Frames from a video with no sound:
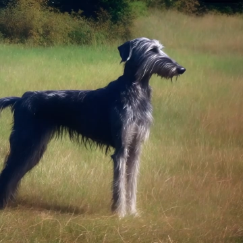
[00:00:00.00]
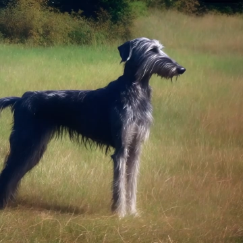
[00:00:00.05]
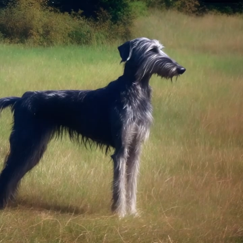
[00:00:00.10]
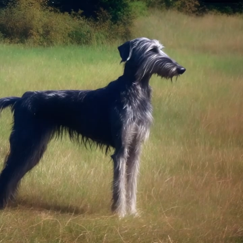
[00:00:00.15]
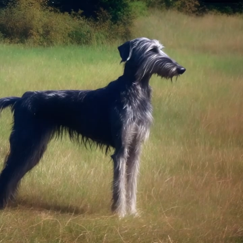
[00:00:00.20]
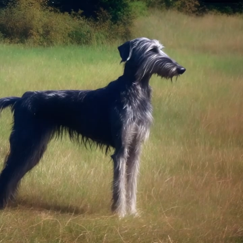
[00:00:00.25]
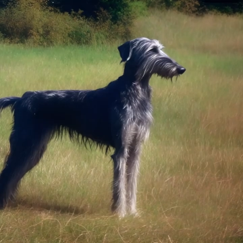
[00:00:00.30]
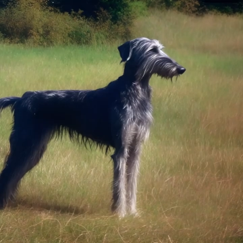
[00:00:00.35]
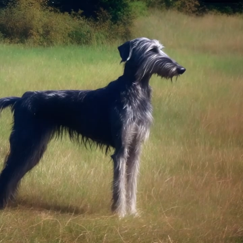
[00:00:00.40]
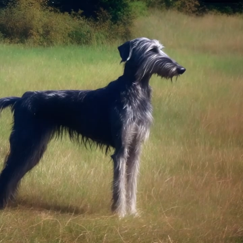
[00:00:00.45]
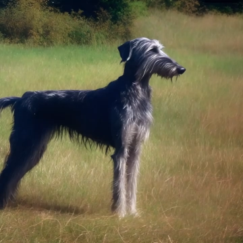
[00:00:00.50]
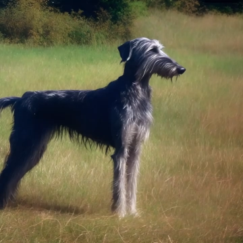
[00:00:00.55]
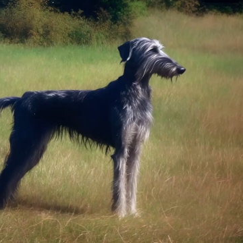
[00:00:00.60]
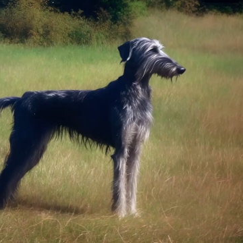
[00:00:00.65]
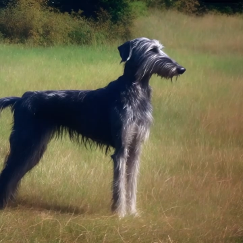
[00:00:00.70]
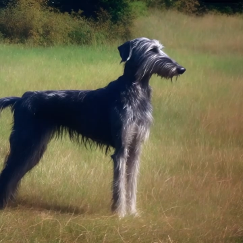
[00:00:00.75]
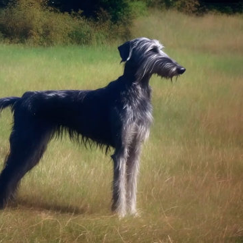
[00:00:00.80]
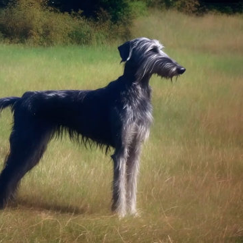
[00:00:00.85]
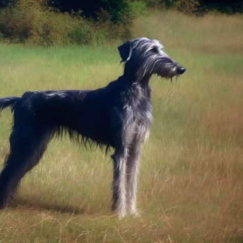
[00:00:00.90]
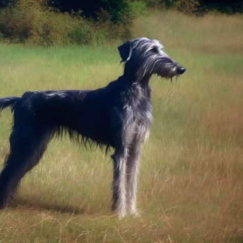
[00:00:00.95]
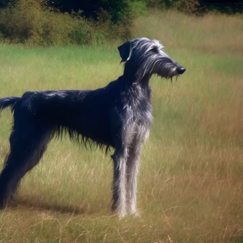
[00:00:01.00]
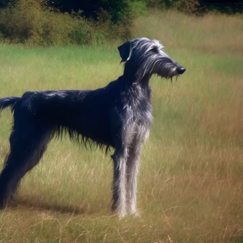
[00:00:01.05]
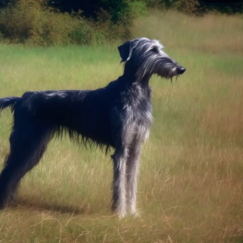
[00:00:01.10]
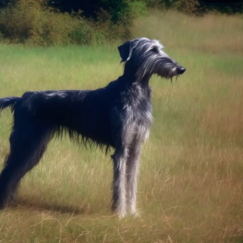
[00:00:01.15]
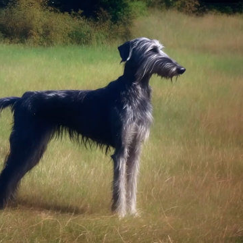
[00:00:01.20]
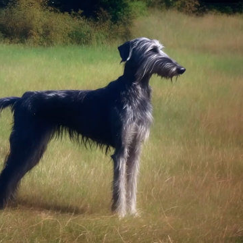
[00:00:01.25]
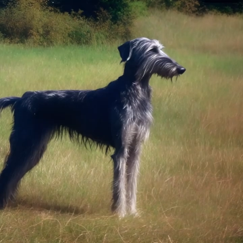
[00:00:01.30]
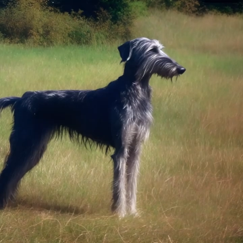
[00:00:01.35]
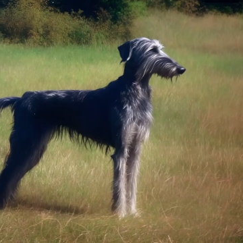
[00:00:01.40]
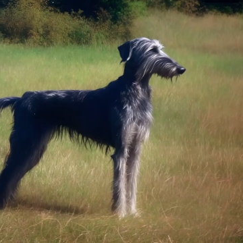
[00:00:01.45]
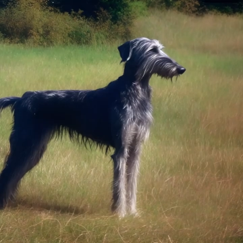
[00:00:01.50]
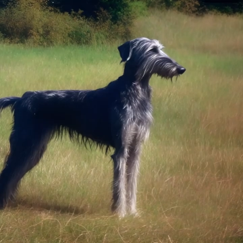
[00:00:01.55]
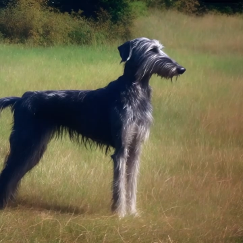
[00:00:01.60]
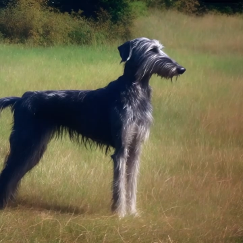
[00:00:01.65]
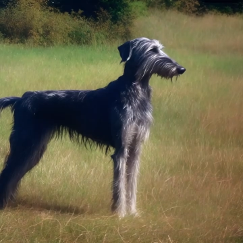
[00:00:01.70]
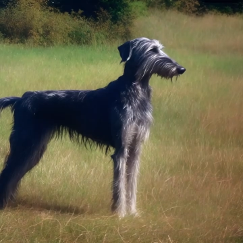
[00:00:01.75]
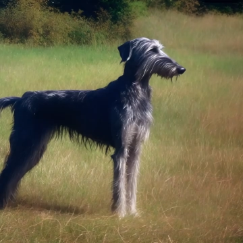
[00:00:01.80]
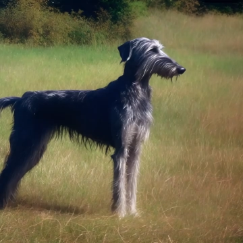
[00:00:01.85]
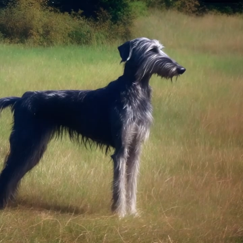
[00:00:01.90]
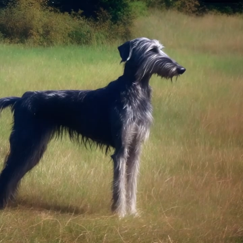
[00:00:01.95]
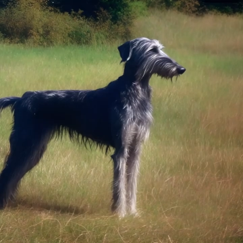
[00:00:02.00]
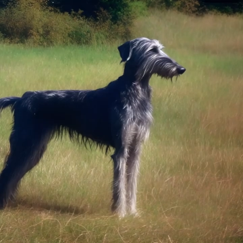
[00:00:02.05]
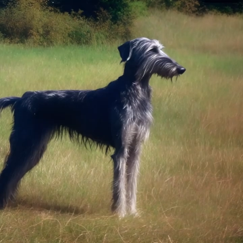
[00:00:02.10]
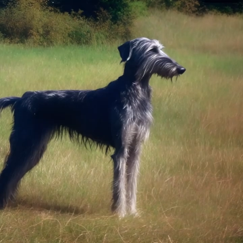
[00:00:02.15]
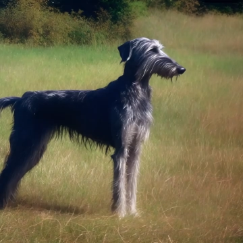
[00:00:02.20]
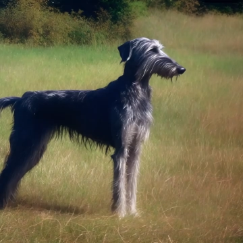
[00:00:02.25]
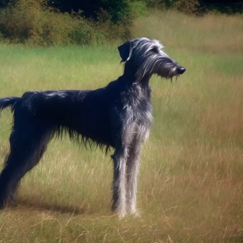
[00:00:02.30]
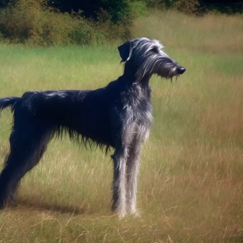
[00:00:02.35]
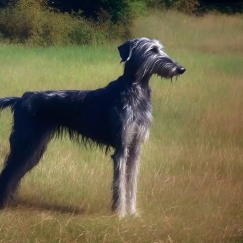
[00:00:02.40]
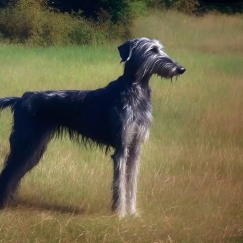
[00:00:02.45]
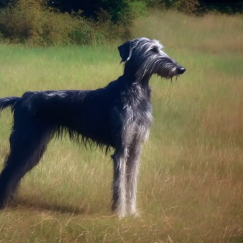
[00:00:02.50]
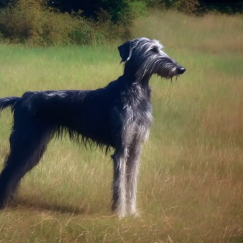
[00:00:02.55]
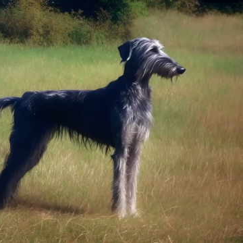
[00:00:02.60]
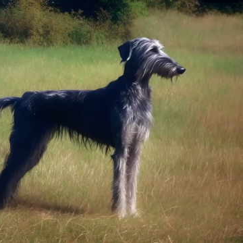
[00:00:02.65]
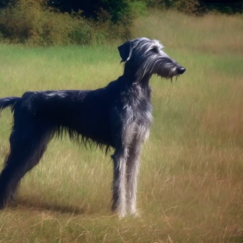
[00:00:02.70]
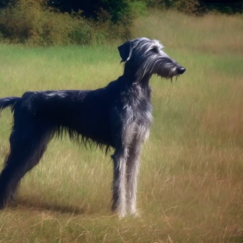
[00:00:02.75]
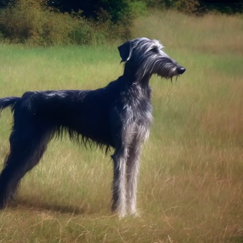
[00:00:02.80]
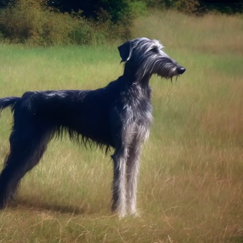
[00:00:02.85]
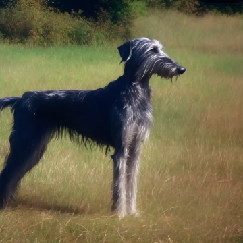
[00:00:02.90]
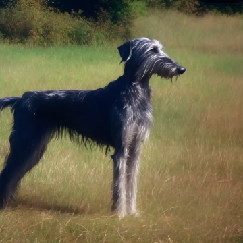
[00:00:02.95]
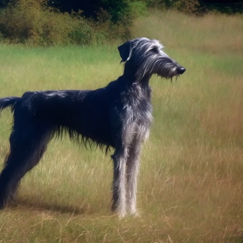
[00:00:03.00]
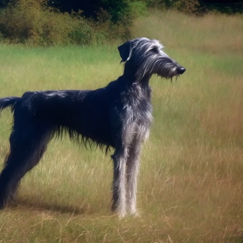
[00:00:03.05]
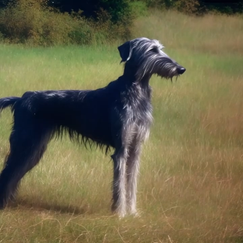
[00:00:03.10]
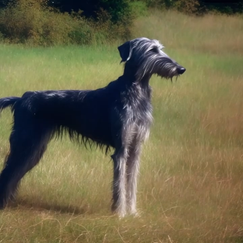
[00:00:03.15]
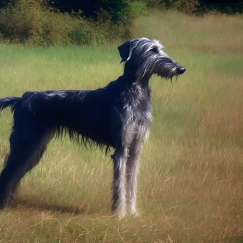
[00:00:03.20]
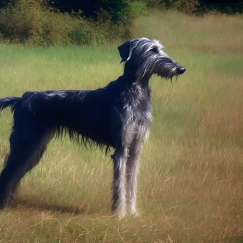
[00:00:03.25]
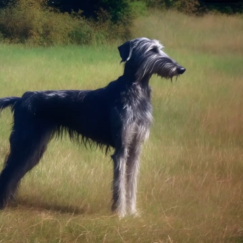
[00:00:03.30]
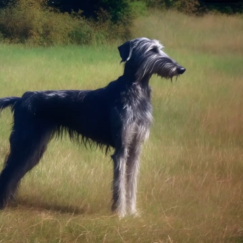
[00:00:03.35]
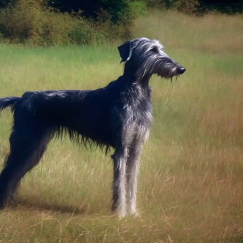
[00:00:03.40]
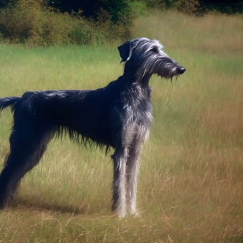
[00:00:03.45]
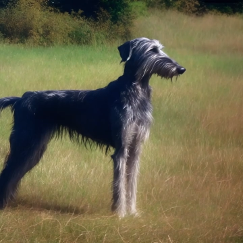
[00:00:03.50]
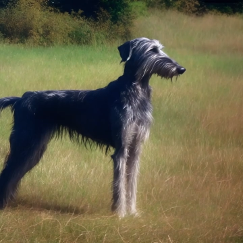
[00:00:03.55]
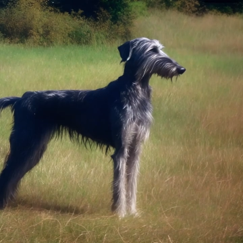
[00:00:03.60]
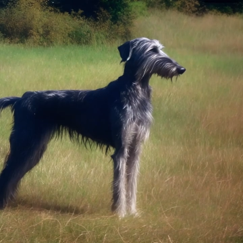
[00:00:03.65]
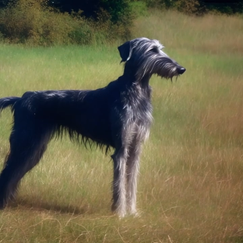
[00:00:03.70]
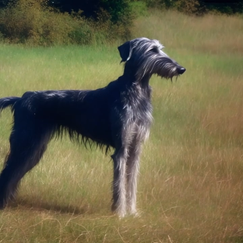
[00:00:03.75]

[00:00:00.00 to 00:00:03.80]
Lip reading: Nobody's mouth can be seen.